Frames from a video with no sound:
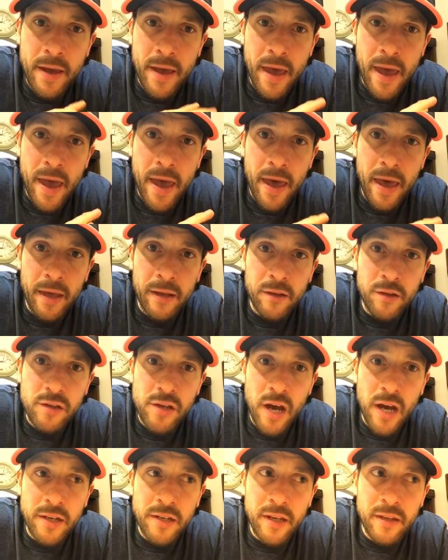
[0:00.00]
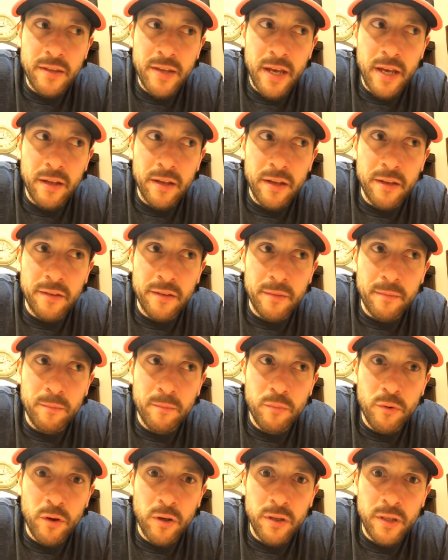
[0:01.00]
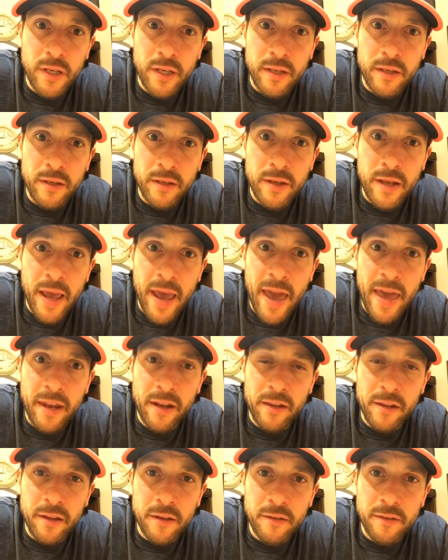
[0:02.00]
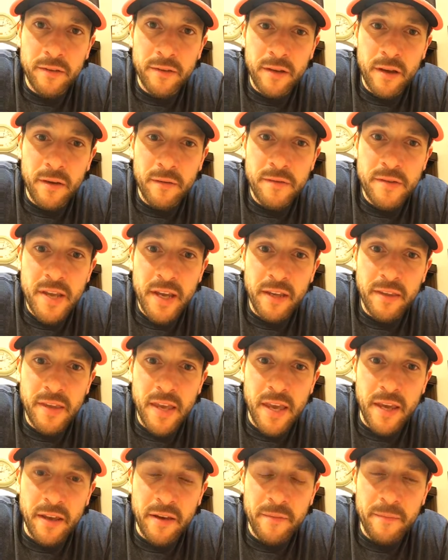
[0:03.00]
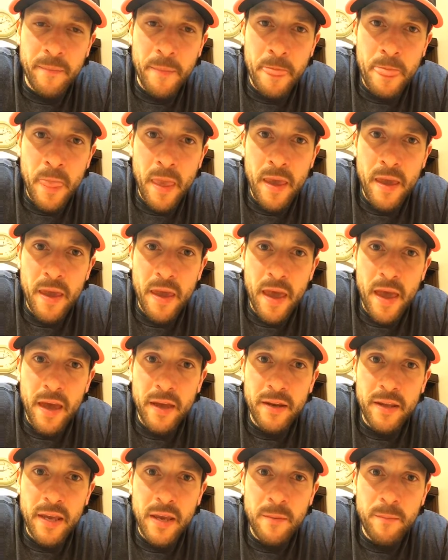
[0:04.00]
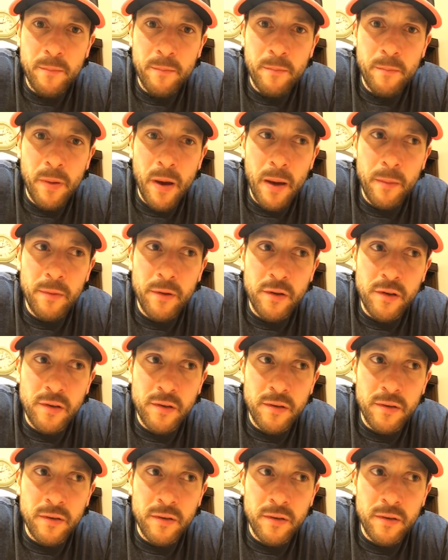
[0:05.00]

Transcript: And John Yandell is a brilliant analyst of technique, and he published